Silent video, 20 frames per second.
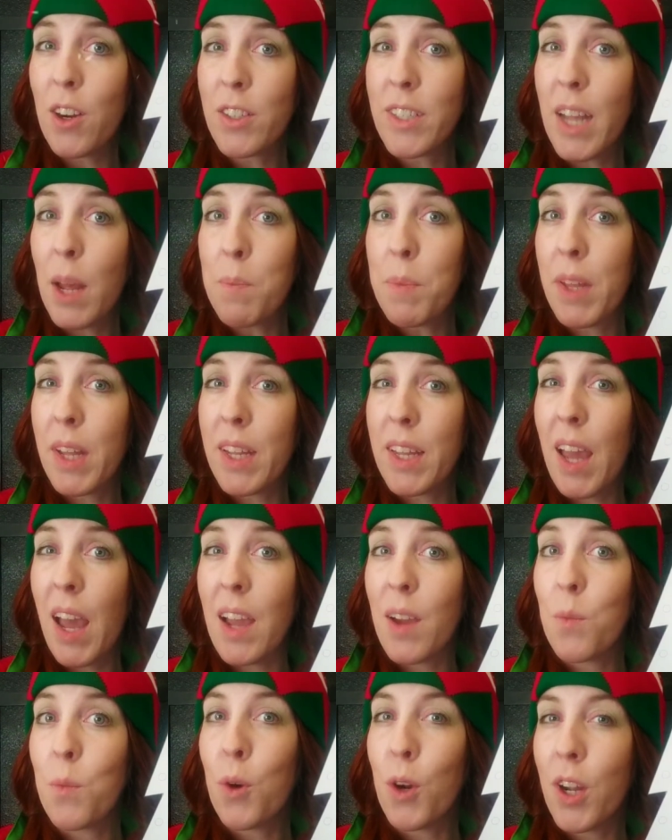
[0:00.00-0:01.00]
your template
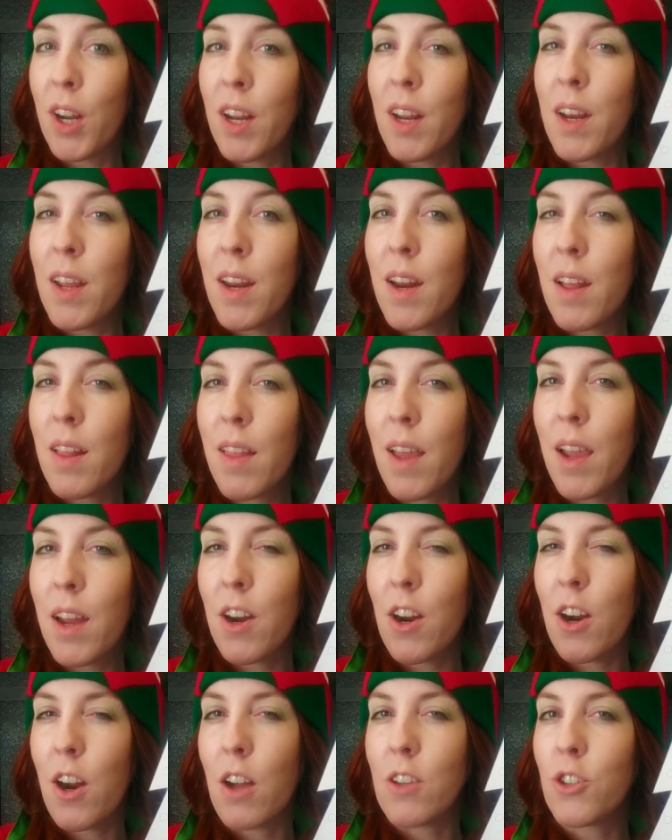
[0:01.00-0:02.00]
yet. We're going to need it
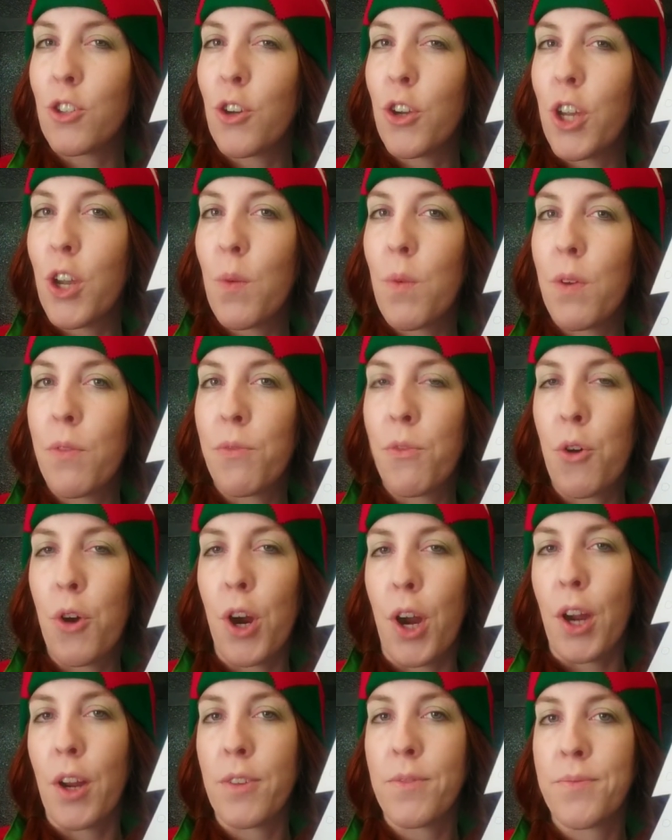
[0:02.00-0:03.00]
later. I'll show you what
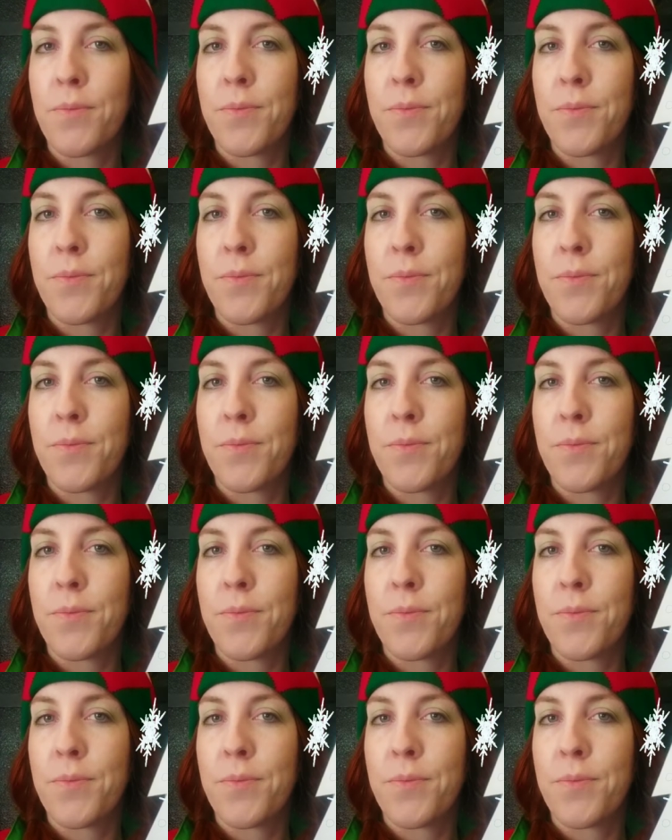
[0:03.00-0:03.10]
for.